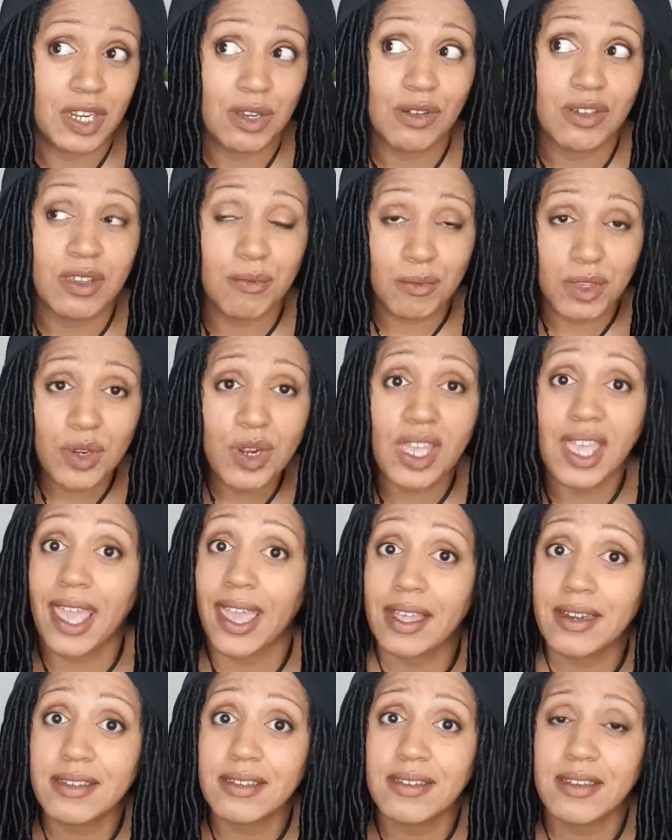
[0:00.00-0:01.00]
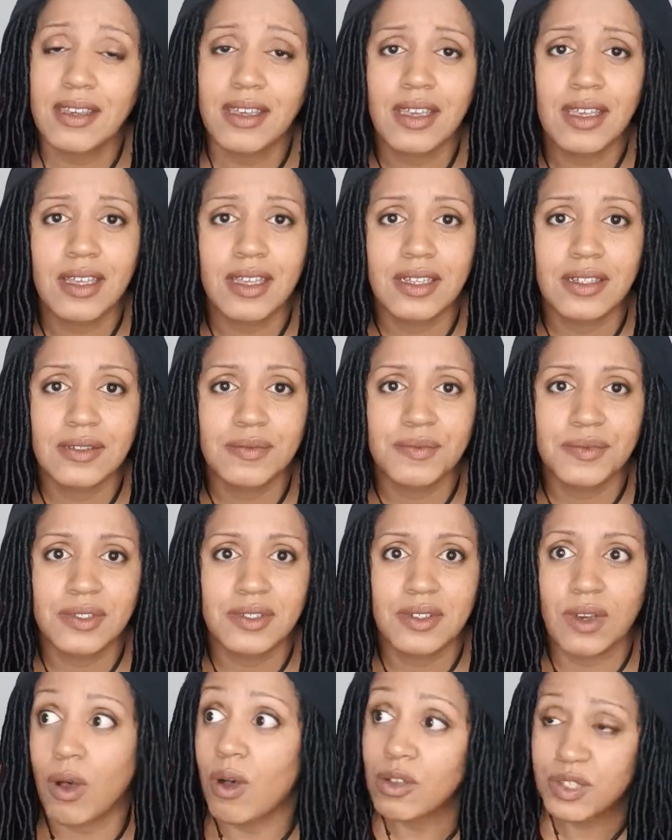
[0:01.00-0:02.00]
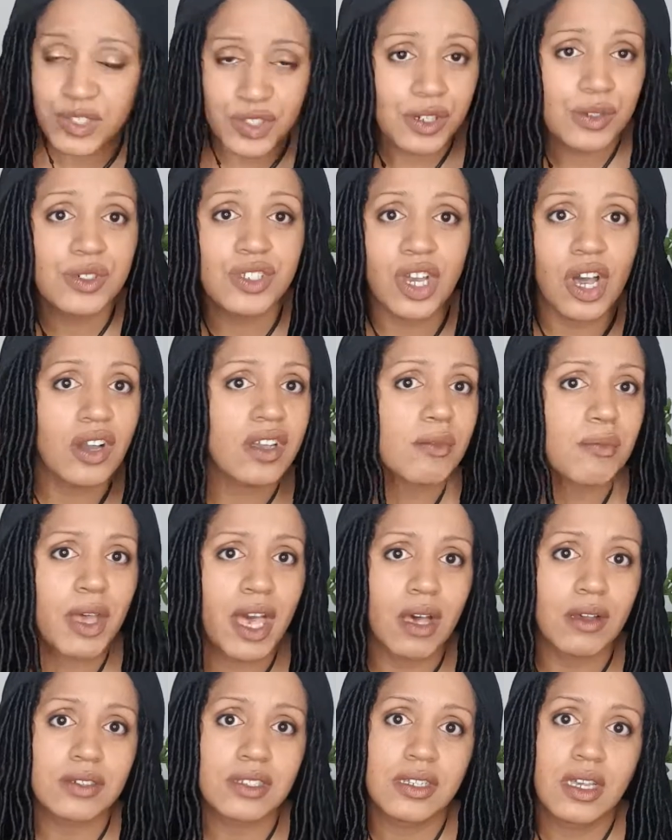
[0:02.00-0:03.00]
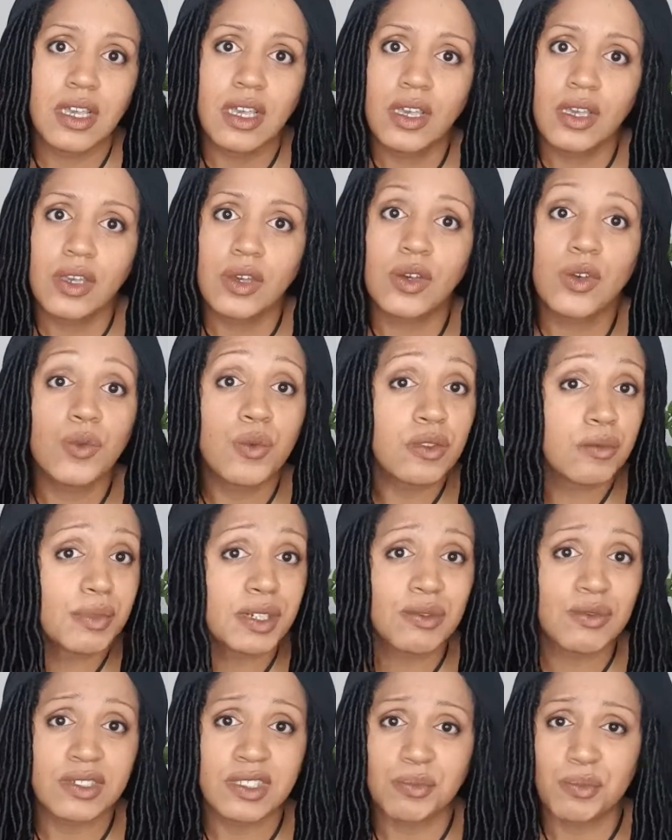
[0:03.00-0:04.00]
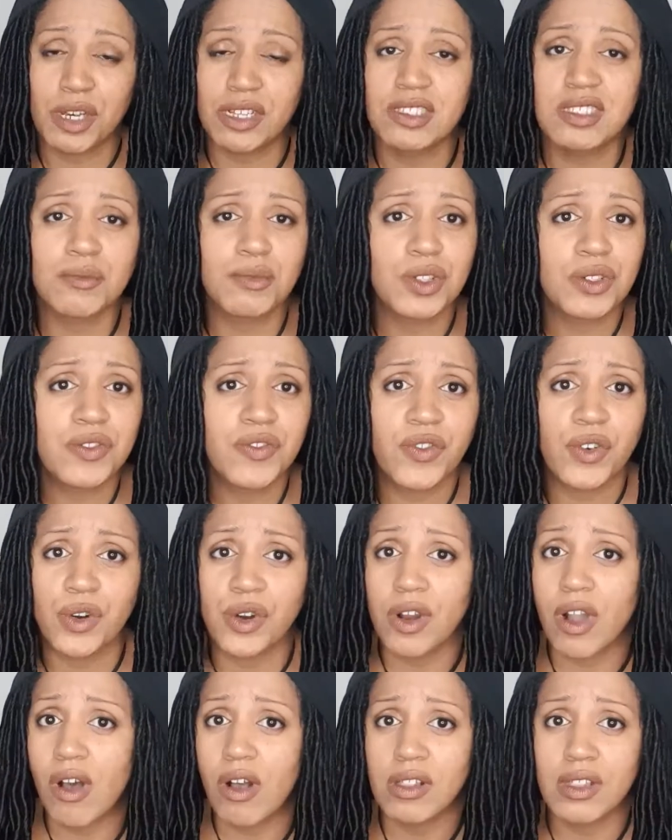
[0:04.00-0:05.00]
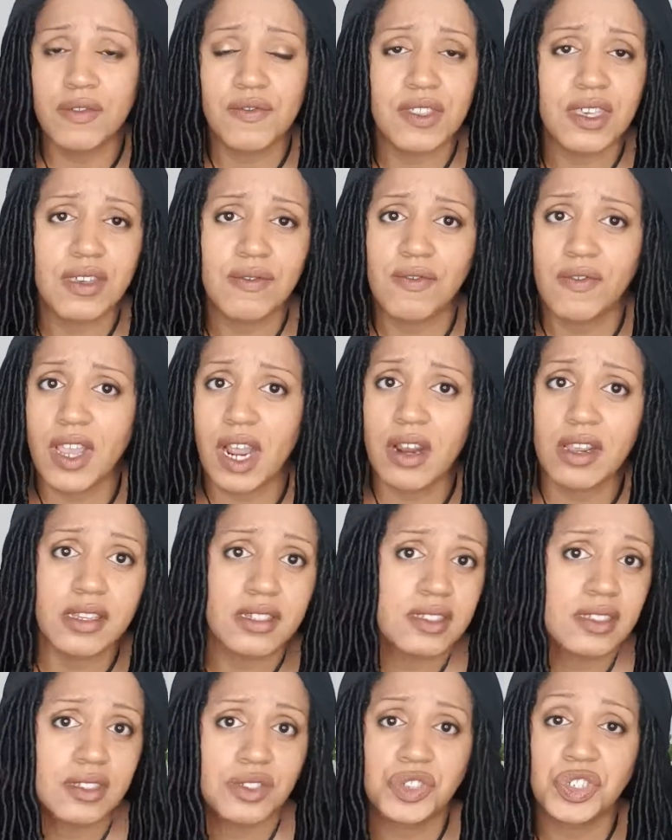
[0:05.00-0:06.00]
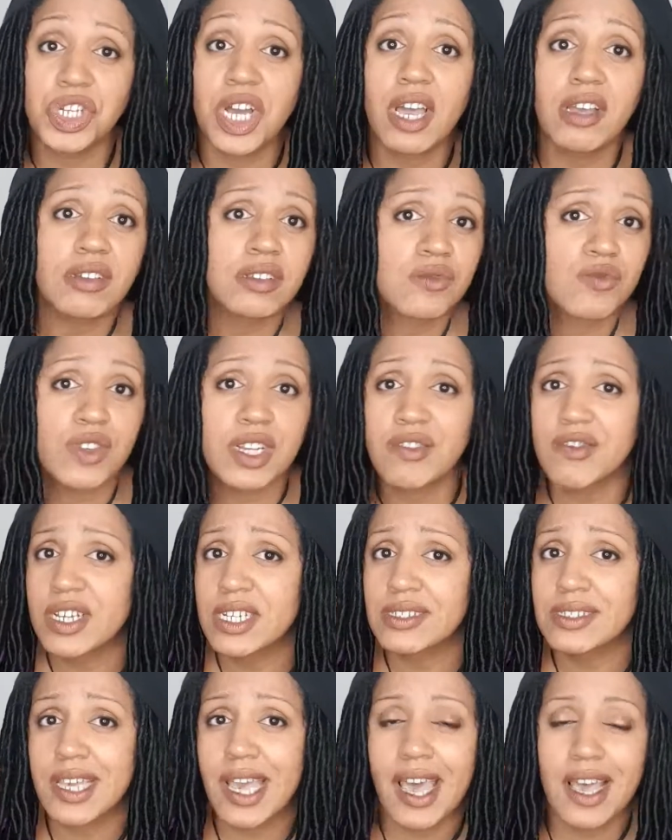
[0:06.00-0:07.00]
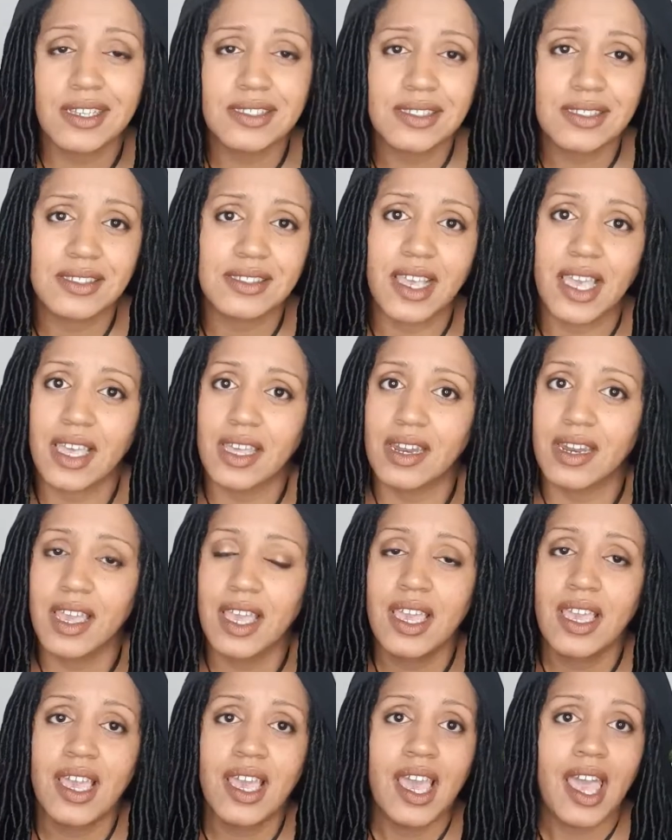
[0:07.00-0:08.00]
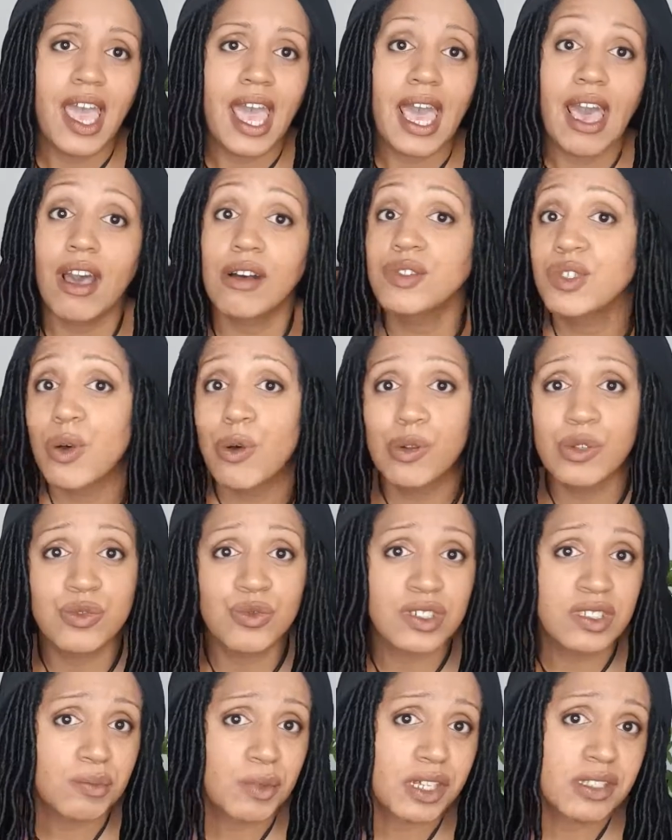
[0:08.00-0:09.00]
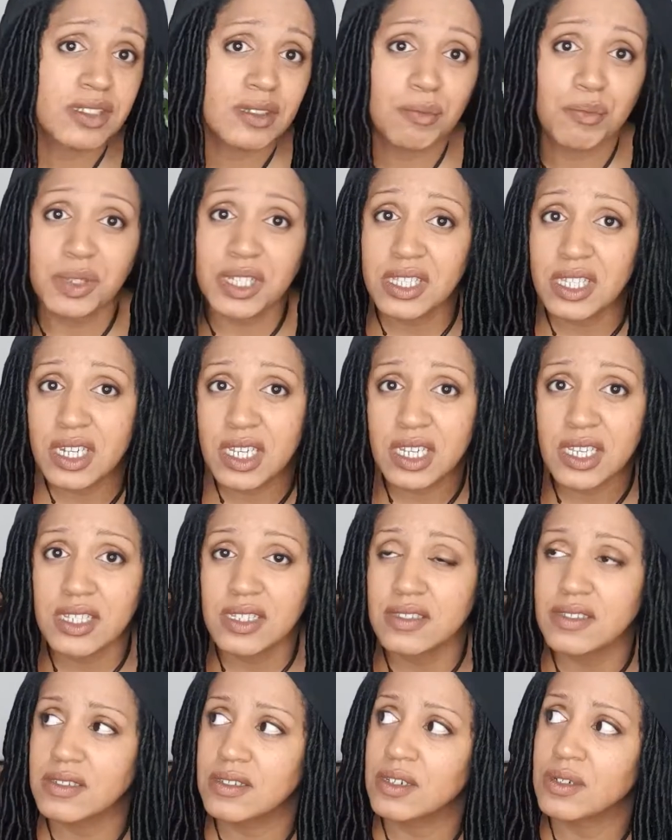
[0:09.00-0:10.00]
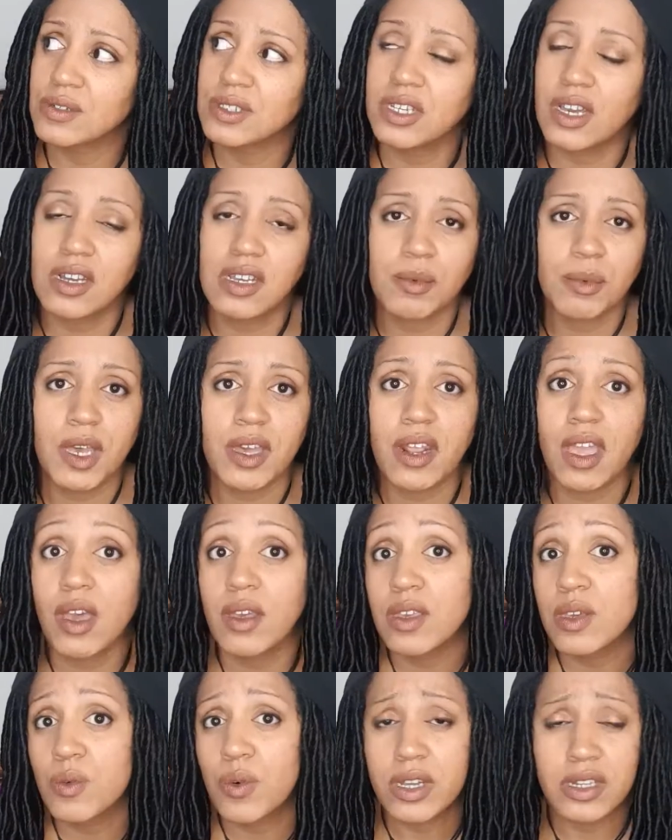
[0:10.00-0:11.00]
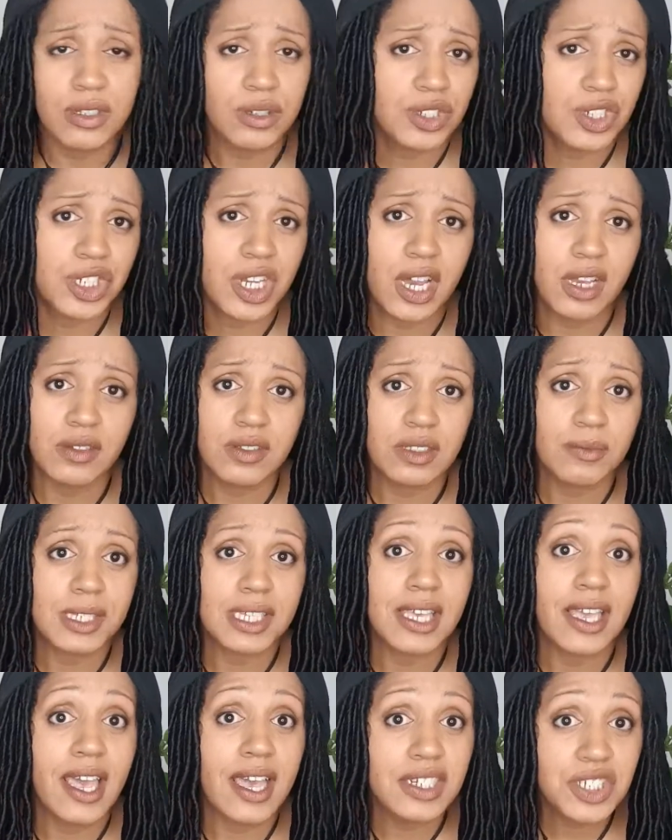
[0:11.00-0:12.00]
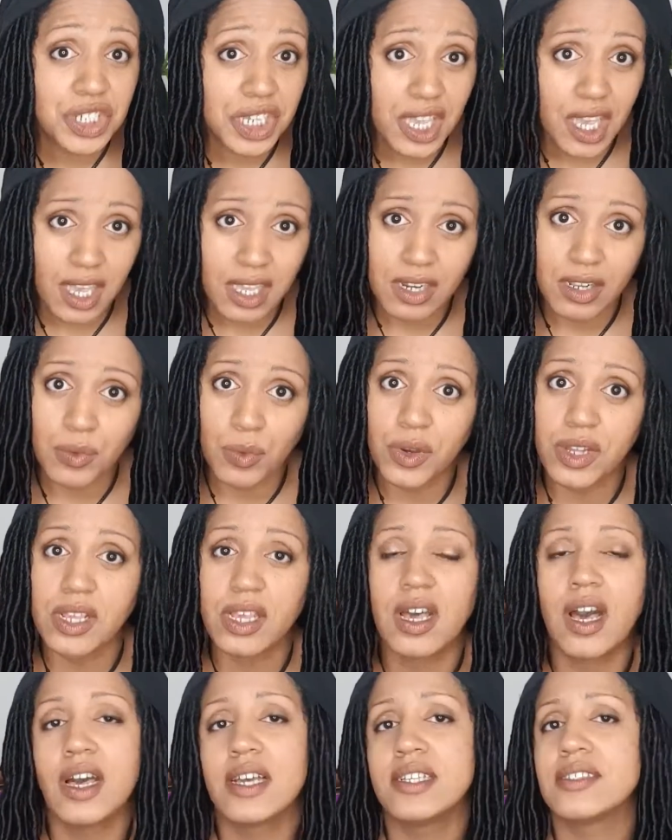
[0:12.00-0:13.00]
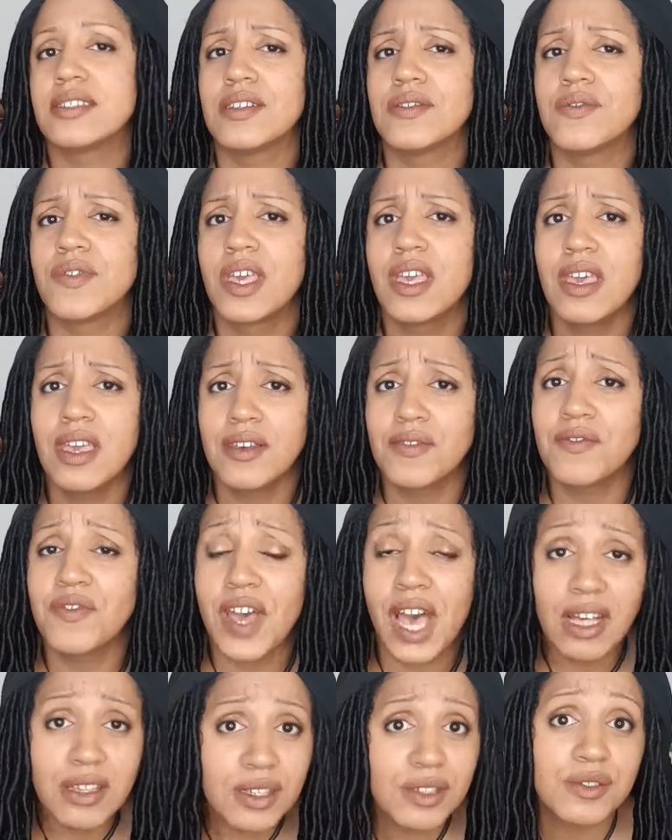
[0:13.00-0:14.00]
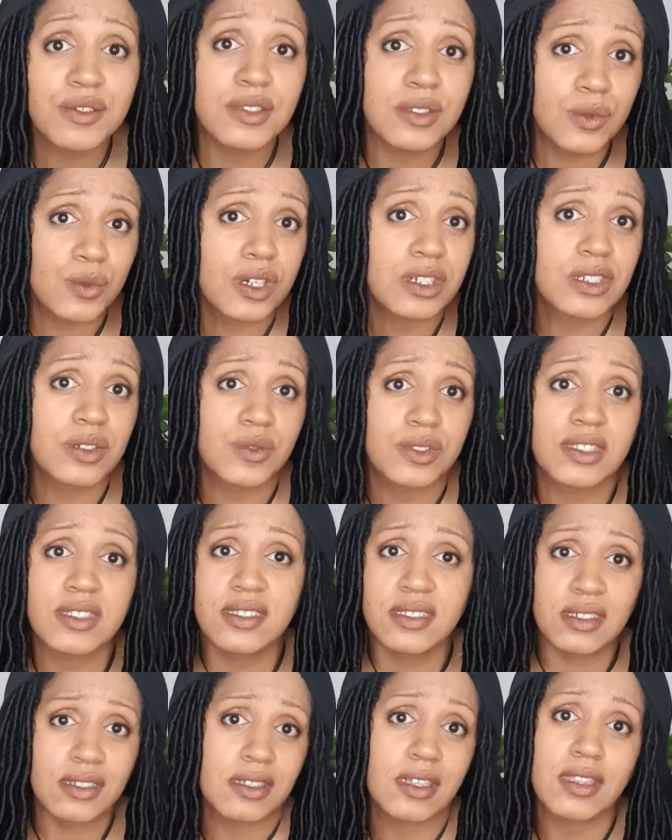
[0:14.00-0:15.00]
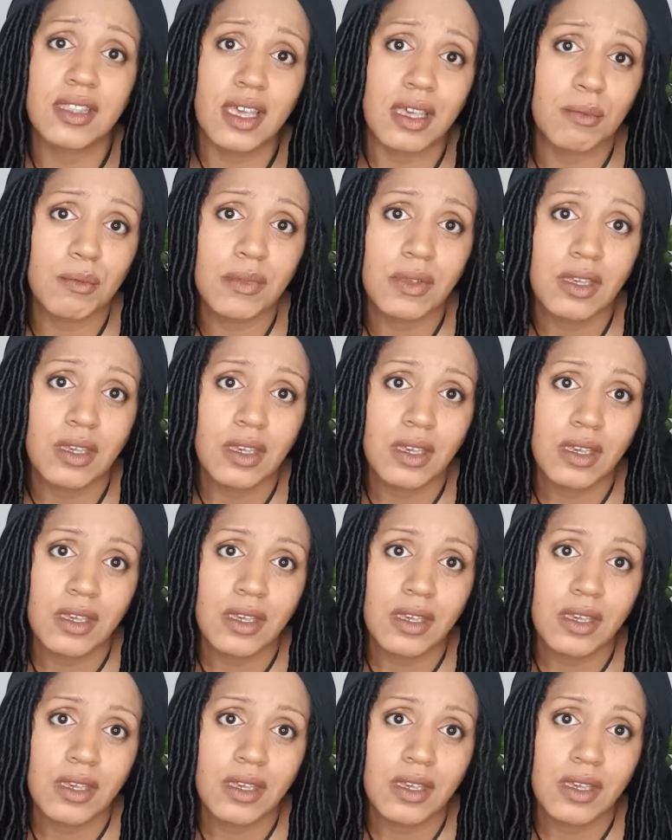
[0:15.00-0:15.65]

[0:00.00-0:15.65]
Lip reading: Communicate. Also, talk about who will be responsible for all of the various child rearing tasks and household responsibilities. Talk about how you want your child to be educated, what kinds of values you want to instill in them.